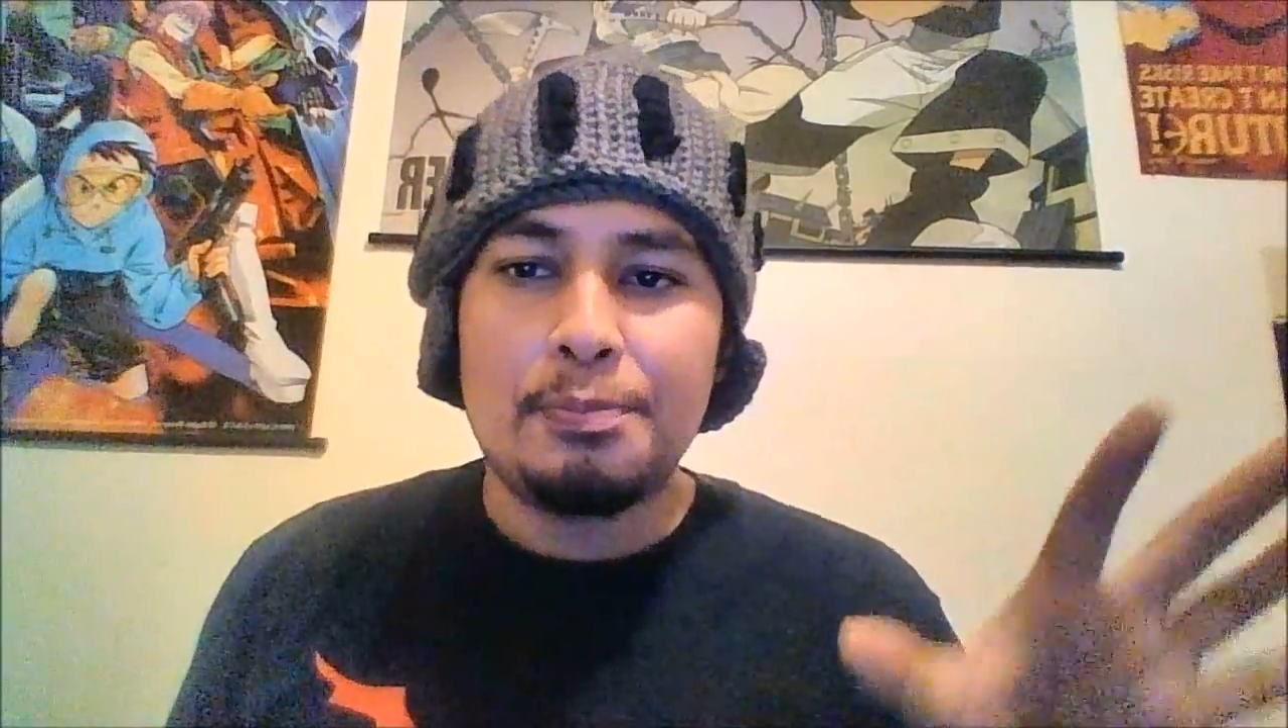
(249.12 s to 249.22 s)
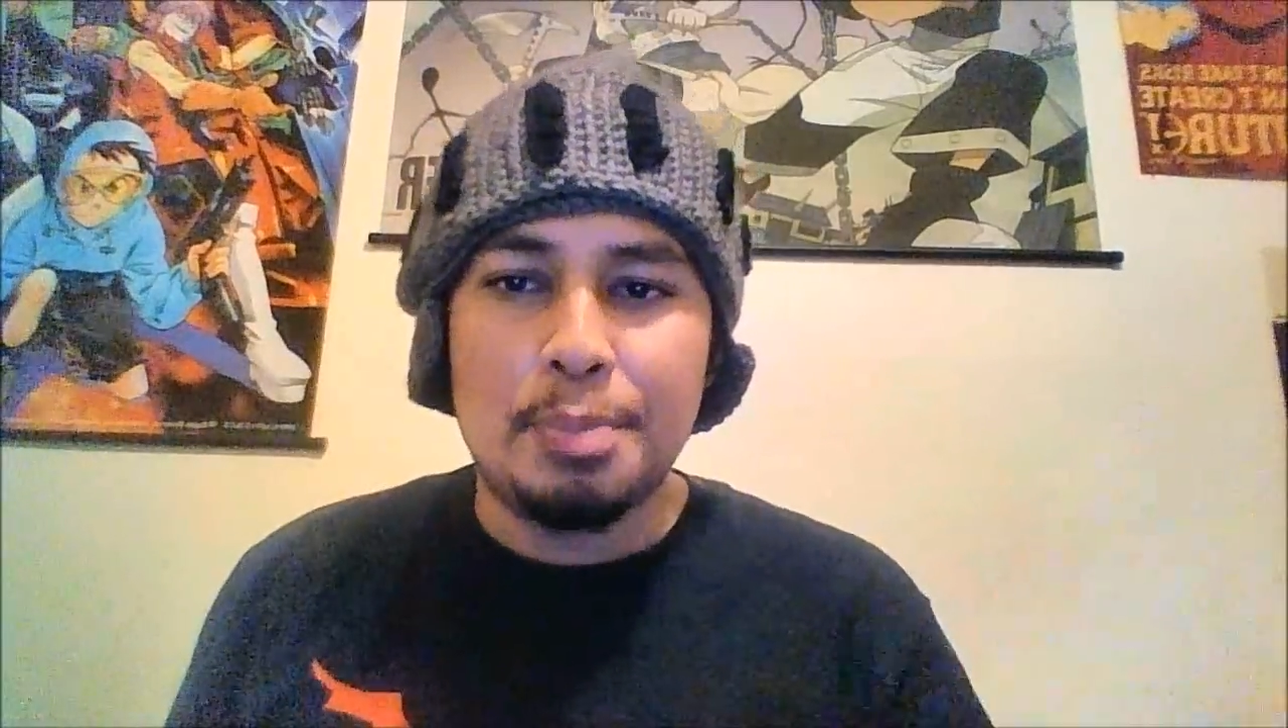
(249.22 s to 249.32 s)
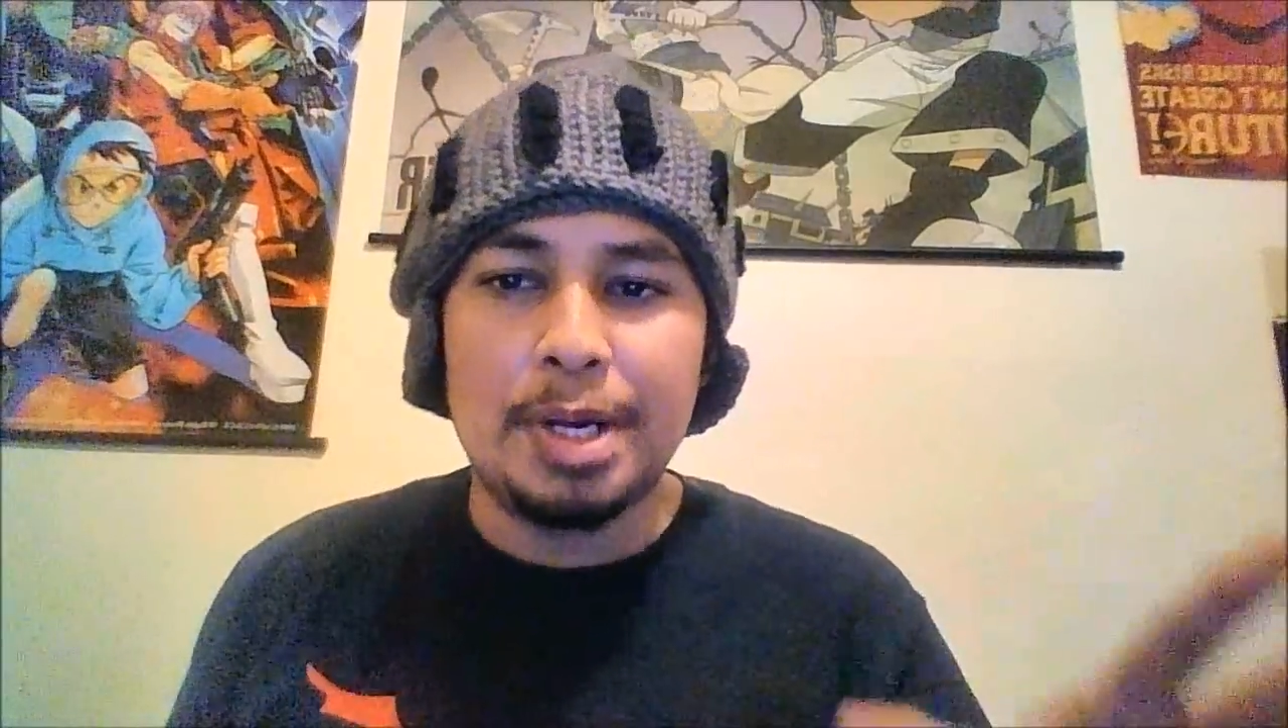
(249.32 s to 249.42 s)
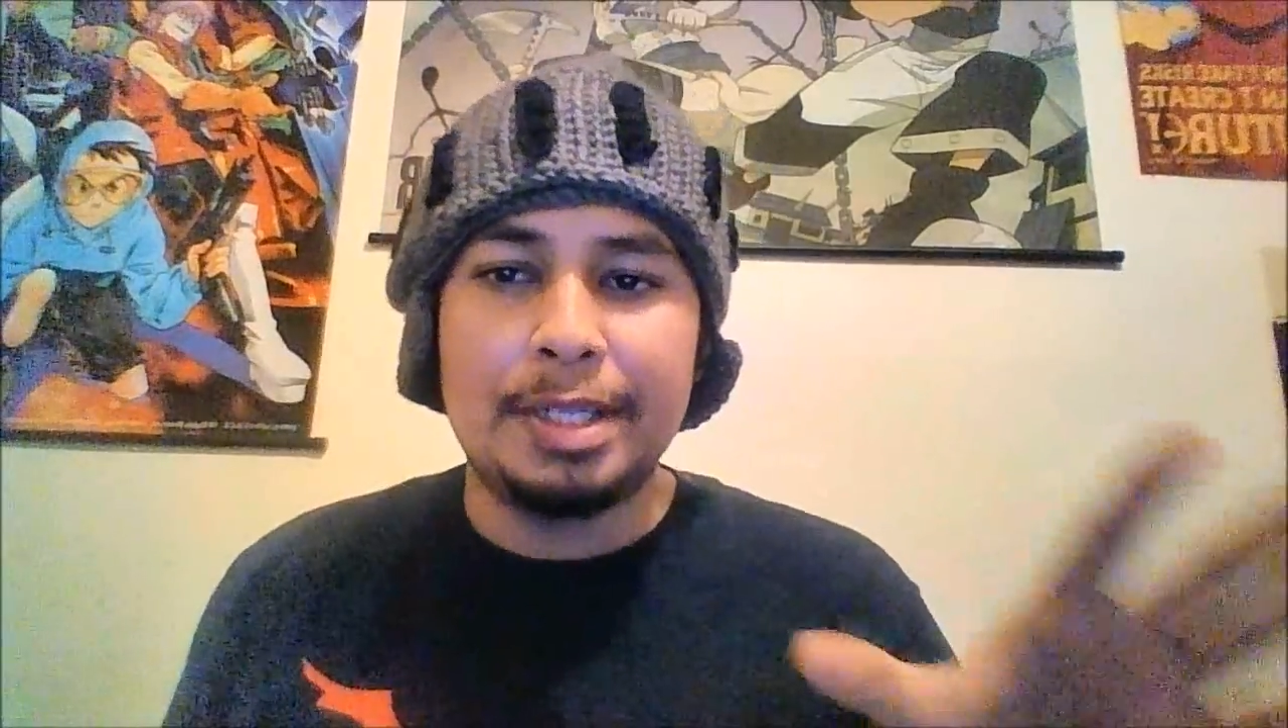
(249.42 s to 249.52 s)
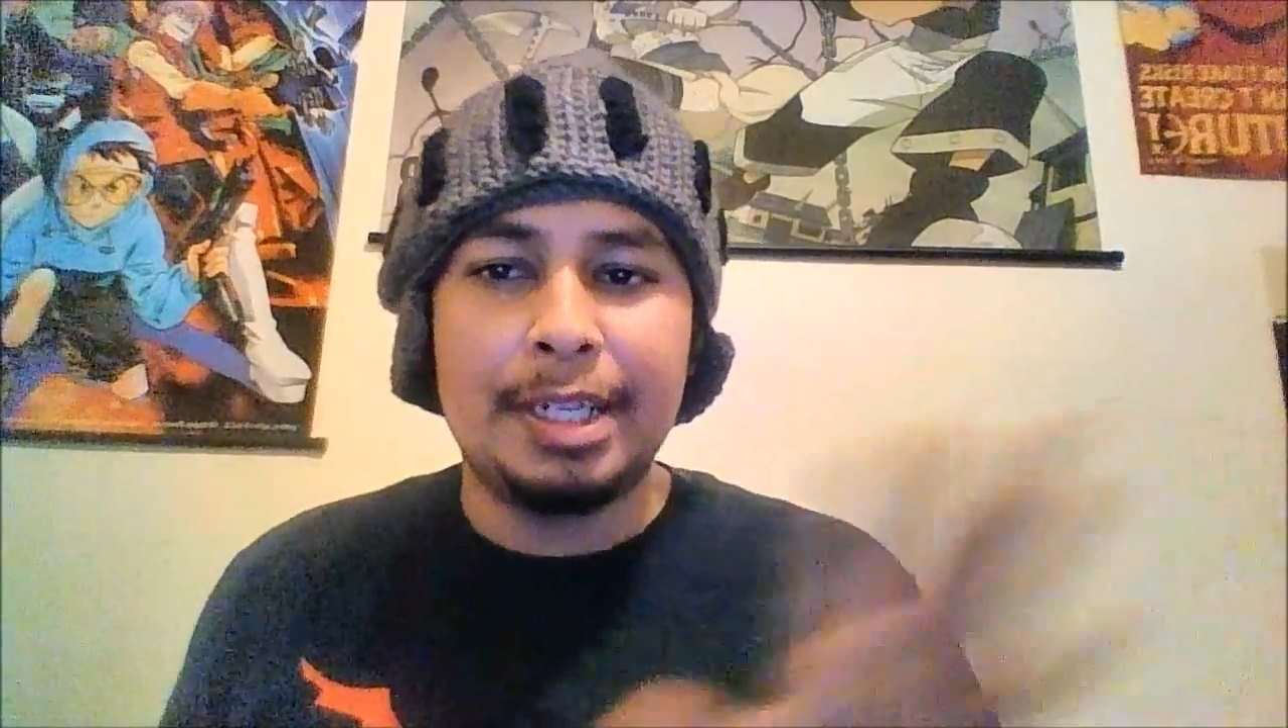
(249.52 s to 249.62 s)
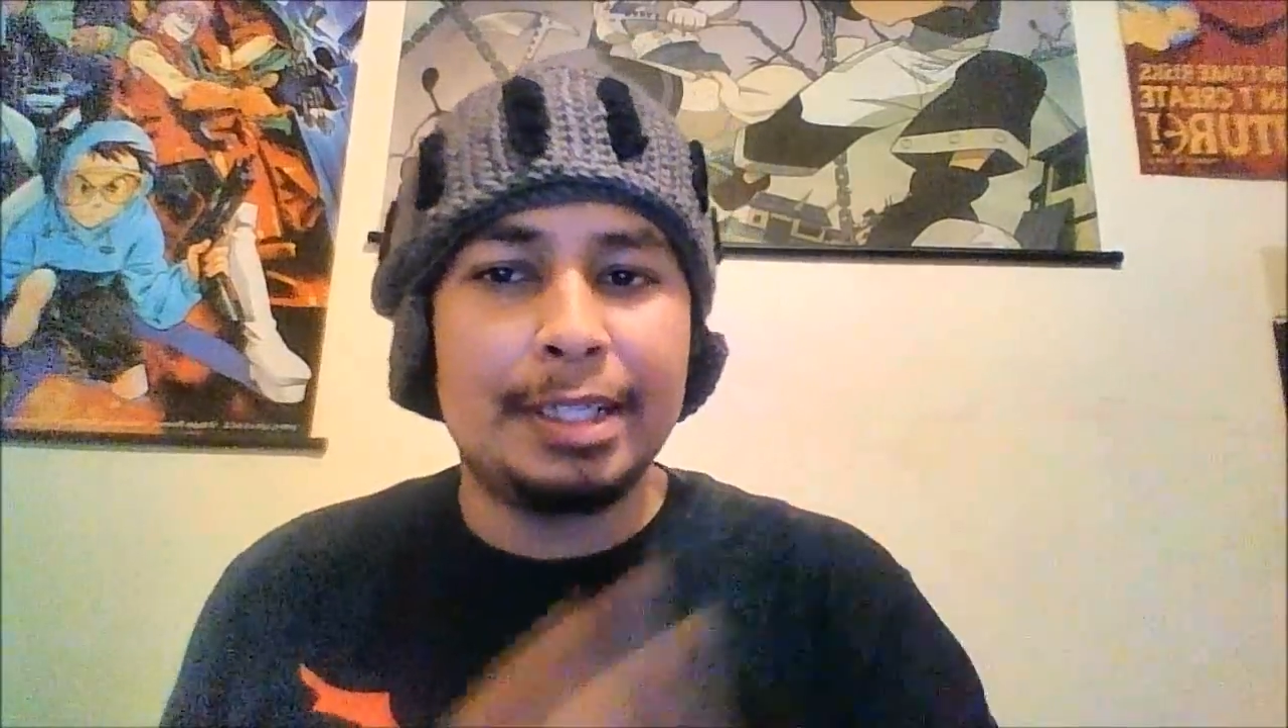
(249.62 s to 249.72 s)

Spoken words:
But